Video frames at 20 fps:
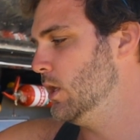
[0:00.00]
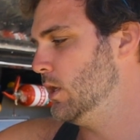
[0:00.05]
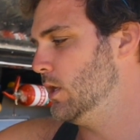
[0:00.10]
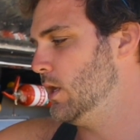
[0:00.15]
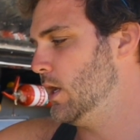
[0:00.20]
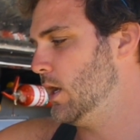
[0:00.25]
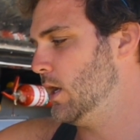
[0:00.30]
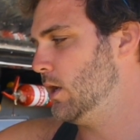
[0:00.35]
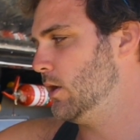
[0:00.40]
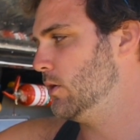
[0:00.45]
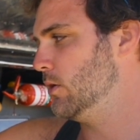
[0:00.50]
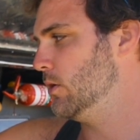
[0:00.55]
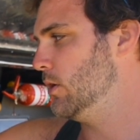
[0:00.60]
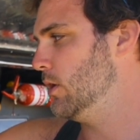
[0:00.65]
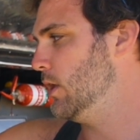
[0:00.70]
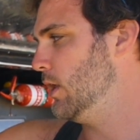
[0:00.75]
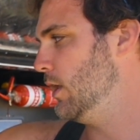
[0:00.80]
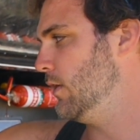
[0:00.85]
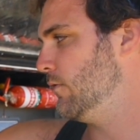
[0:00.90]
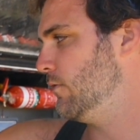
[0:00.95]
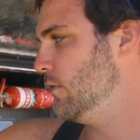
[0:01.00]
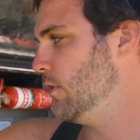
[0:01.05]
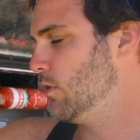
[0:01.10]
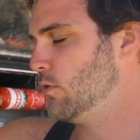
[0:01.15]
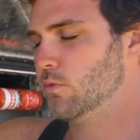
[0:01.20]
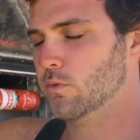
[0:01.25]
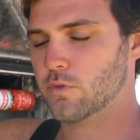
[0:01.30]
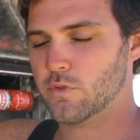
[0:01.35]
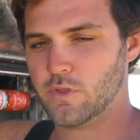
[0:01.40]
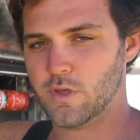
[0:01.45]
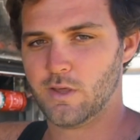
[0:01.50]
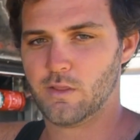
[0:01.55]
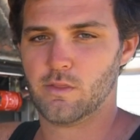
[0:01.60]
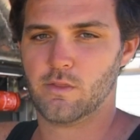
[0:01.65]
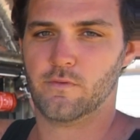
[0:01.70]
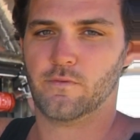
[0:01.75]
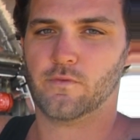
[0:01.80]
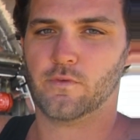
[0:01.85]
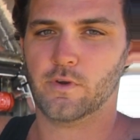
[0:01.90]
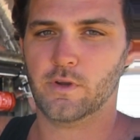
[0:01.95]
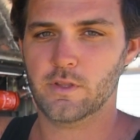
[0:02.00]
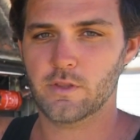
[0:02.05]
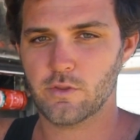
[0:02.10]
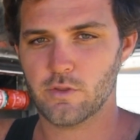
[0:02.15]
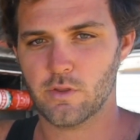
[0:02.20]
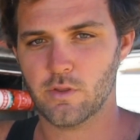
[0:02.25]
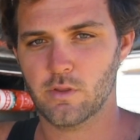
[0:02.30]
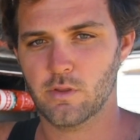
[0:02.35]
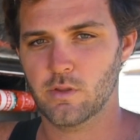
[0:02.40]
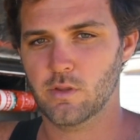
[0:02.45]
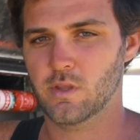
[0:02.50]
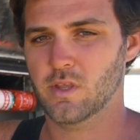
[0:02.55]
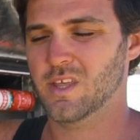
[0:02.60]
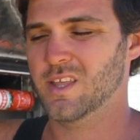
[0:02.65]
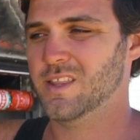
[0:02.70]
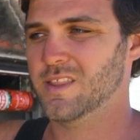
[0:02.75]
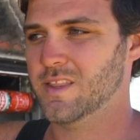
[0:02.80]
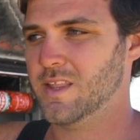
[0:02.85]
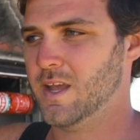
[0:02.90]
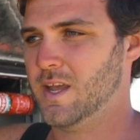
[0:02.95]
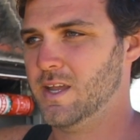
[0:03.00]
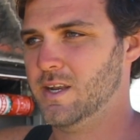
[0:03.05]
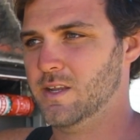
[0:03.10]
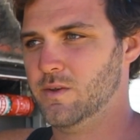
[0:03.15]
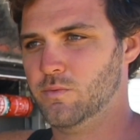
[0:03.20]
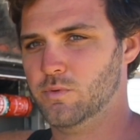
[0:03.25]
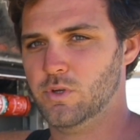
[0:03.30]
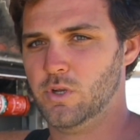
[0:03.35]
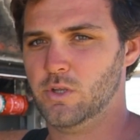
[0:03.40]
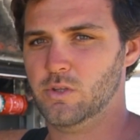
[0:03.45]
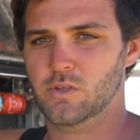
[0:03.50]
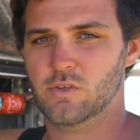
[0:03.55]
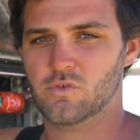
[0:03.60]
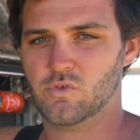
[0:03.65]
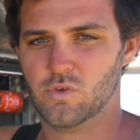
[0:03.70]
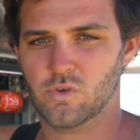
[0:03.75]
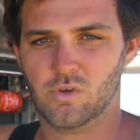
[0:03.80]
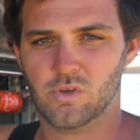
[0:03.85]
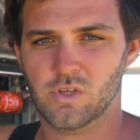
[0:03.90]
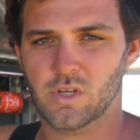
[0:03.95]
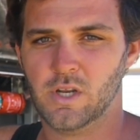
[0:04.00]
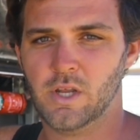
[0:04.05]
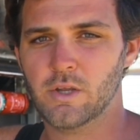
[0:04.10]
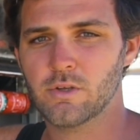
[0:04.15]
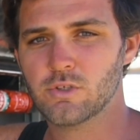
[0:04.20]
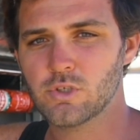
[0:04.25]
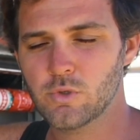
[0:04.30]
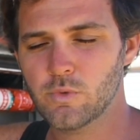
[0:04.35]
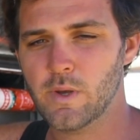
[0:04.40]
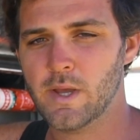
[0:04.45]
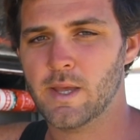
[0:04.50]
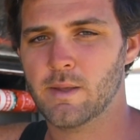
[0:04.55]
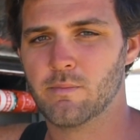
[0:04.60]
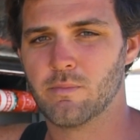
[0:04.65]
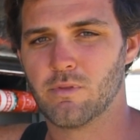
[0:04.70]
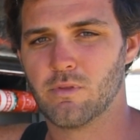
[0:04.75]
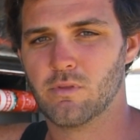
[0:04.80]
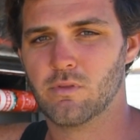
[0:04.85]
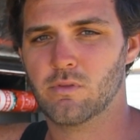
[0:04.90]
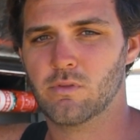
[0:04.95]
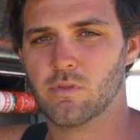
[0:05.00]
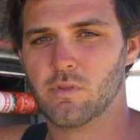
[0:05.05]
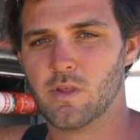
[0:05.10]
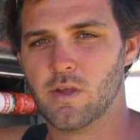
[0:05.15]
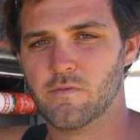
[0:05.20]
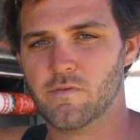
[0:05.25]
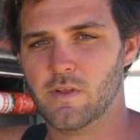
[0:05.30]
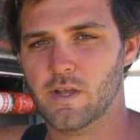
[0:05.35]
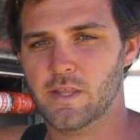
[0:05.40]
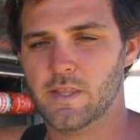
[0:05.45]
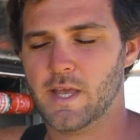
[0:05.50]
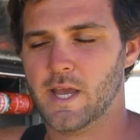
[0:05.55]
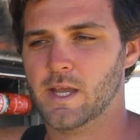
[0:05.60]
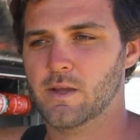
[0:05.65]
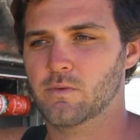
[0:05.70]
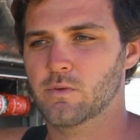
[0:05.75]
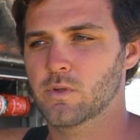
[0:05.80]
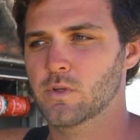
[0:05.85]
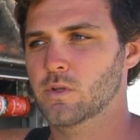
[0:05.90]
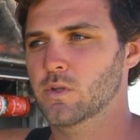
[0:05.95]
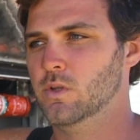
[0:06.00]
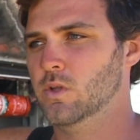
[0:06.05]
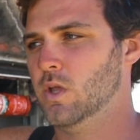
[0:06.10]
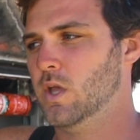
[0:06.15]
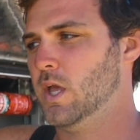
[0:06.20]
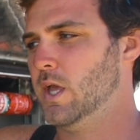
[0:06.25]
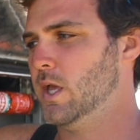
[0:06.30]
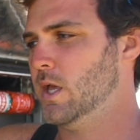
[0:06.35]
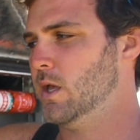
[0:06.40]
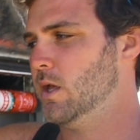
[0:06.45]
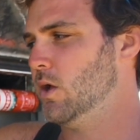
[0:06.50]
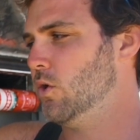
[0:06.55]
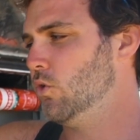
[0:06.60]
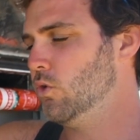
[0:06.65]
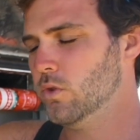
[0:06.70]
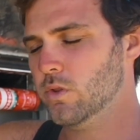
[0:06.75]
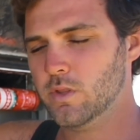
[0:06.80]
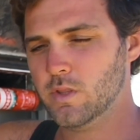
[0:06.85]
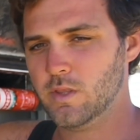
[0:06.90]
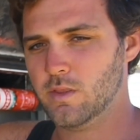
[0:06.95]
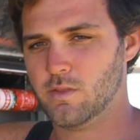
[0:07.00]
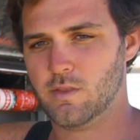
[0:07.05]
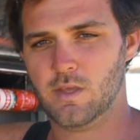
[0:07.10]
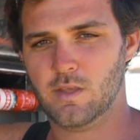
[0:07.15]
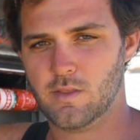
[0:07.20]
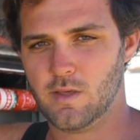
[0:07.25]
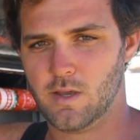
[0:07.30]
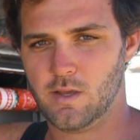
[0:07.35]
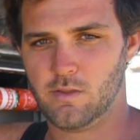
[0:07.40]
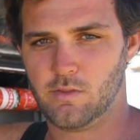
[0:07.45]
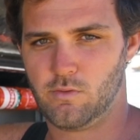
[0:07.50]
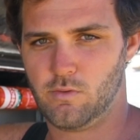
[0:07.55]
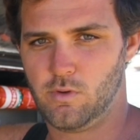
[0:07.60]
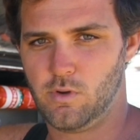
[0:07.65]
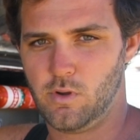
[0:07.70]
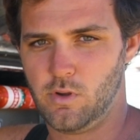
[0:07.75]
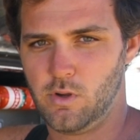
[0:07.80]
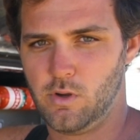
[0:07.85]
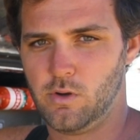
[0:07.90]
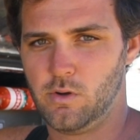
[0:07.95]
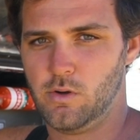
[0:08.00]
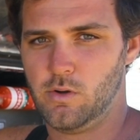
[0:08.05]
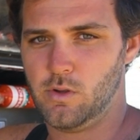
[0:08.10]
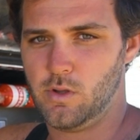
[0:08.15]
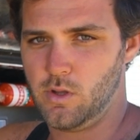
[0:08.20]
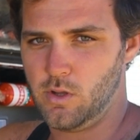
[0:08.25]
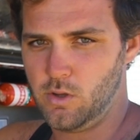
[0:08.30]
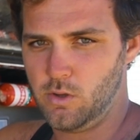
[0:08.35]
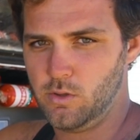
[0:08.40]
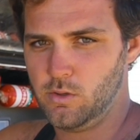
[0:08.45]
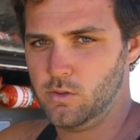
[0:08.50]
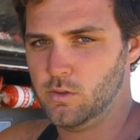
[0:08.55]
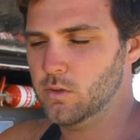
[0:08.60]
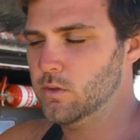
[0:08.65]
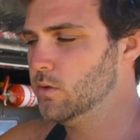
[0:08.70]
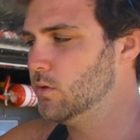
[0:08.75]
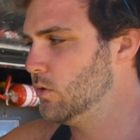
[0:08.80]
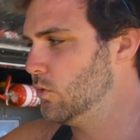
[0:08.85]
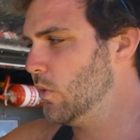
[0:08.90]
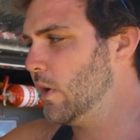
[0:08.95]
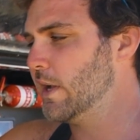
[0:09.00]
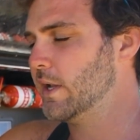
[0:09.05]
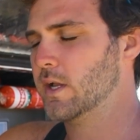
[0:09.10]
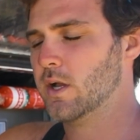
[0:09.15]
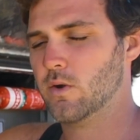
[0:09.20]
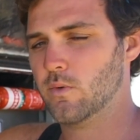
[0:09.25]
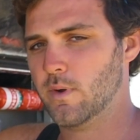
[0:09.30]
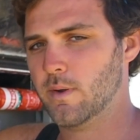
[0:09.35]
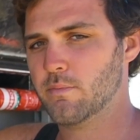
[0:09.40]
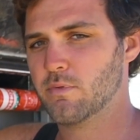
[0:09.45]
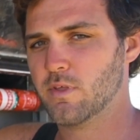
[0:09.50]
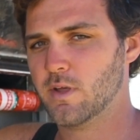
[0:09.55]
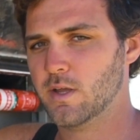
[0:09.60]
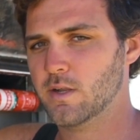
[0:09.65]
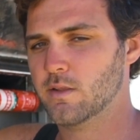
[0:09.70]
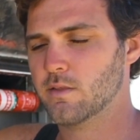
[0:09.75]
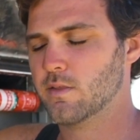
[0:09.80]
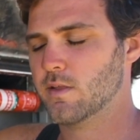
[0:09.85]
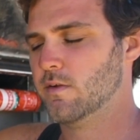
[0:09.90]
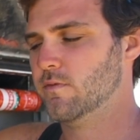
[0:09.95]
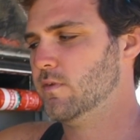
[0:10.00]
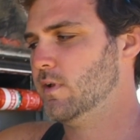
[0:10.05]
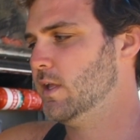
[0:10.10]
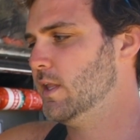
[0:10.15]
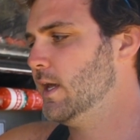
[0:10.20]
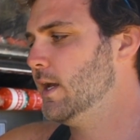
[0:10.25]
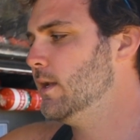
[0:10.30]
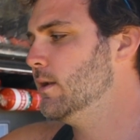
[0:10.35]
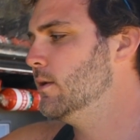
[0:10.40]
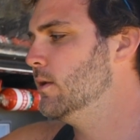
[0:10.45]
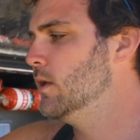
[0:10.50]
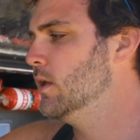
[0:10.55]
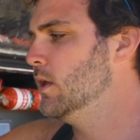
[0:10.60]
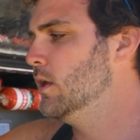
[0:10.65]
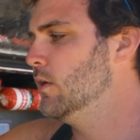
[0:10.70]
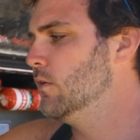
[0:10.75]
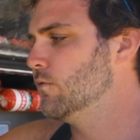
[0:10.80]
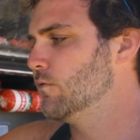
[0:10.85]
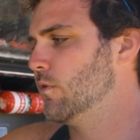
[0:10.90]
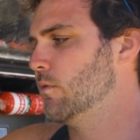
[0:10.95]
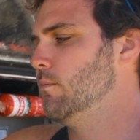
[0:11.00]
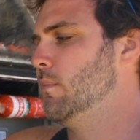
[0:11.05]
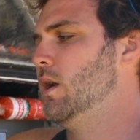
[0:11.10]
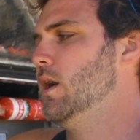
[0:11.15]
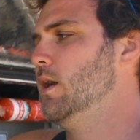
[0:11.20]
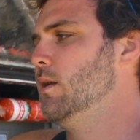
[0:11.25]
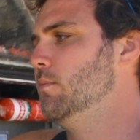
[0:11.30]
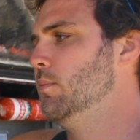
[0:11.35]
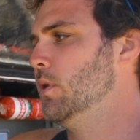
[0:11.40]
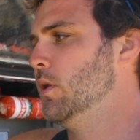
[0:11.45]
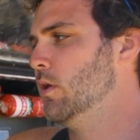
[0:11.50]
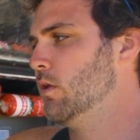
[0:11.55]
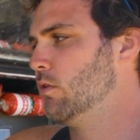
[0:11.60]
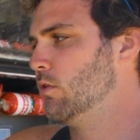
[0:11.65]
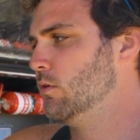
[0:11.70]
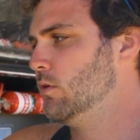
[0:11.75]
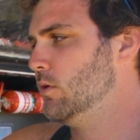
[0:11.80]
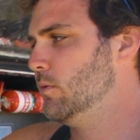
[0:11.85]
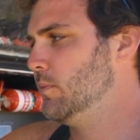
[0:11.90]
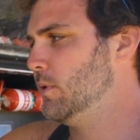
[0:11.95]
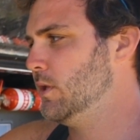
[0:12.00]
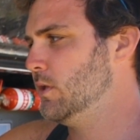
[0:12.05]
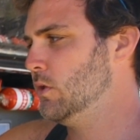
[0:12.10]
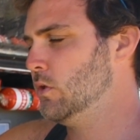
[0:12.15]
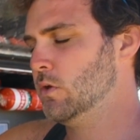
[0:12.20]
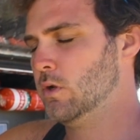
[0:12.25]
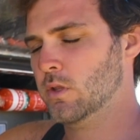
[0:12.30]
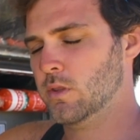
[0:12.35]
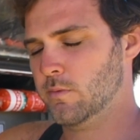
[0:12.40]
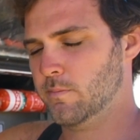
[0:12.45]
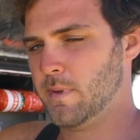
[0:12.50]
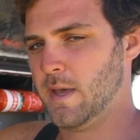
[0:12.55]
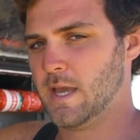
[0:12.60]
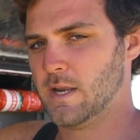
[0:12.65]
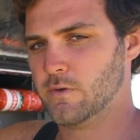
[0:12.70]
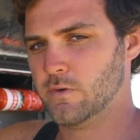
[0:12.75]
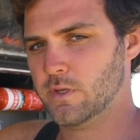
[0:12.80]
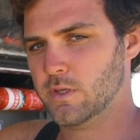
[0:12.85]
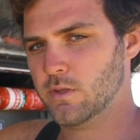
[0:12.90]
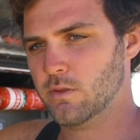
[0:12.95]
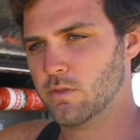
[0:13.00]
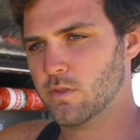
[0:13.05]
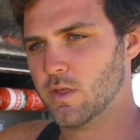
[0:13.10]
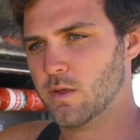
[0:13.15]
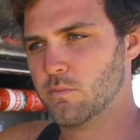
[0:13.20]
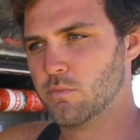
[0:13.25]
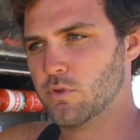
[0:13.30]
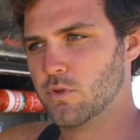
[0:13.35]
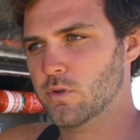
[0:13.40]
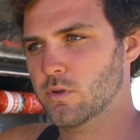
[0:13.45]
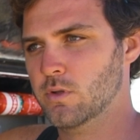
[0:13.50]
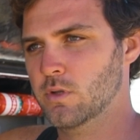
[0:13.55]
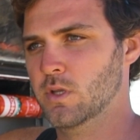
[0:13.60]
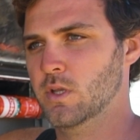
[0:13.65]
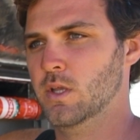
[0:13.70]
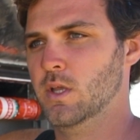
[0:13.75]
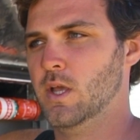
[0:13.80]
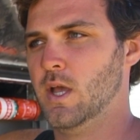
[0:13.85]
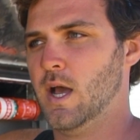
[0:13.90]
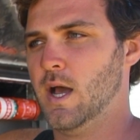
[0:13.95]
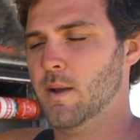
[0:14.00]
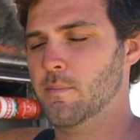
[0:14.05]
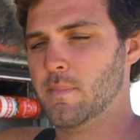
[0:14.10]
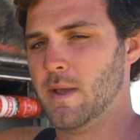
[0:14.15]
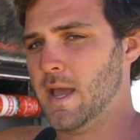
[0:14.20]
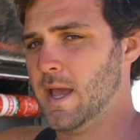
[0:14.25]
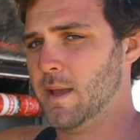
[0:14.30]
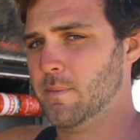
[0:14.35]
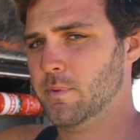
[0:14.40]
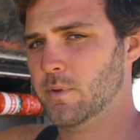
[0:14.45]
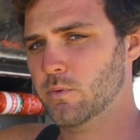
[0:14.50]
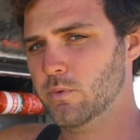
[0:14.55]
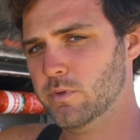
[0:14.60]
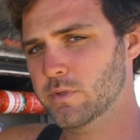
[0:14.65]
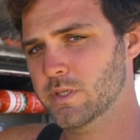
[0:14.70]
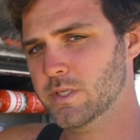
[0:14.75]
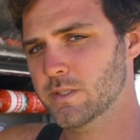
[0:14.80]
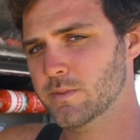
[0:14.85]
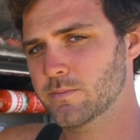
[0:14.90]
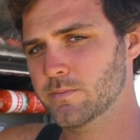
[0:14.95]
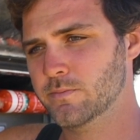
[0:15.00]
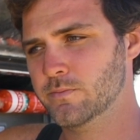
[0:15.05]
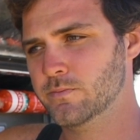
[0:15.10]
Now, if this was just a fridge, then it would only draw, you know, 2 amps and stuff like that. All of these details are on the Waeco website and stuff like that. For my personal opinion on the battery consumption, I'm happy with it.